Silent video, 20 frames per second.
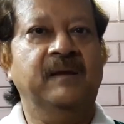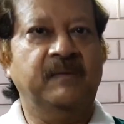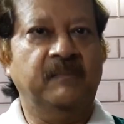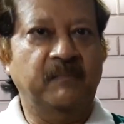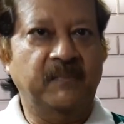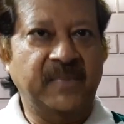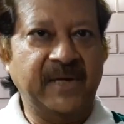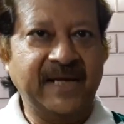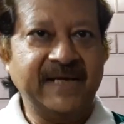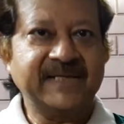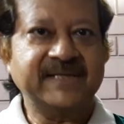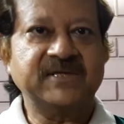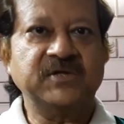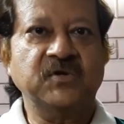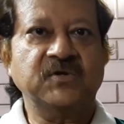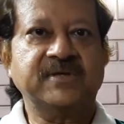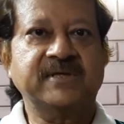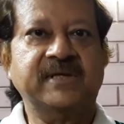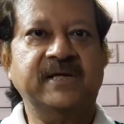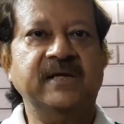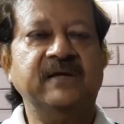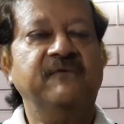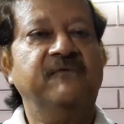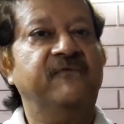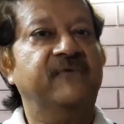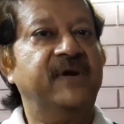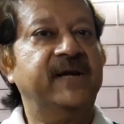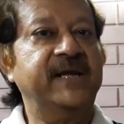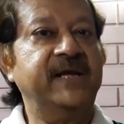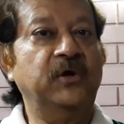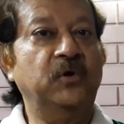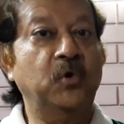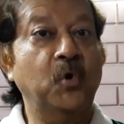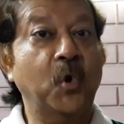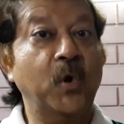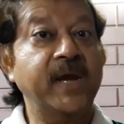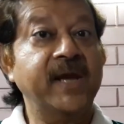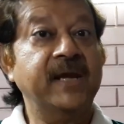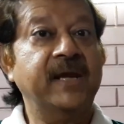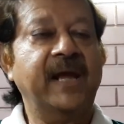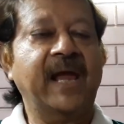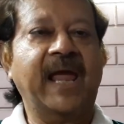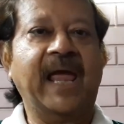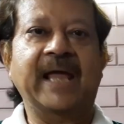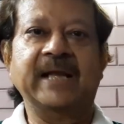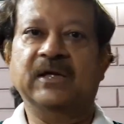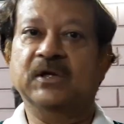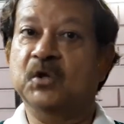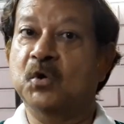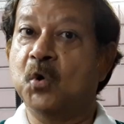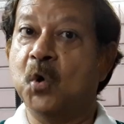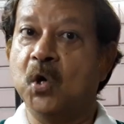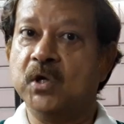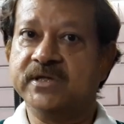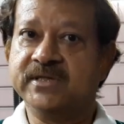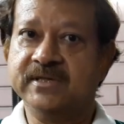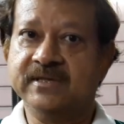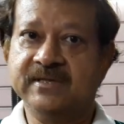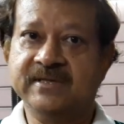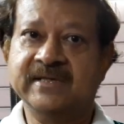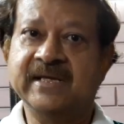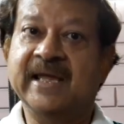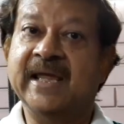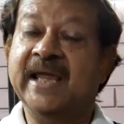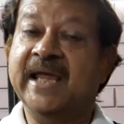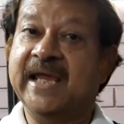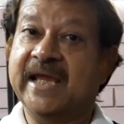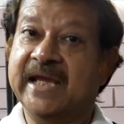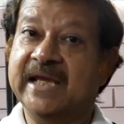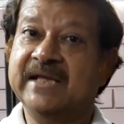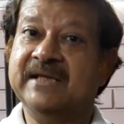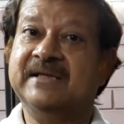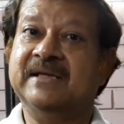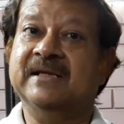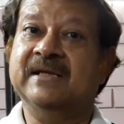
makes your skin very glowing and gorgeous. It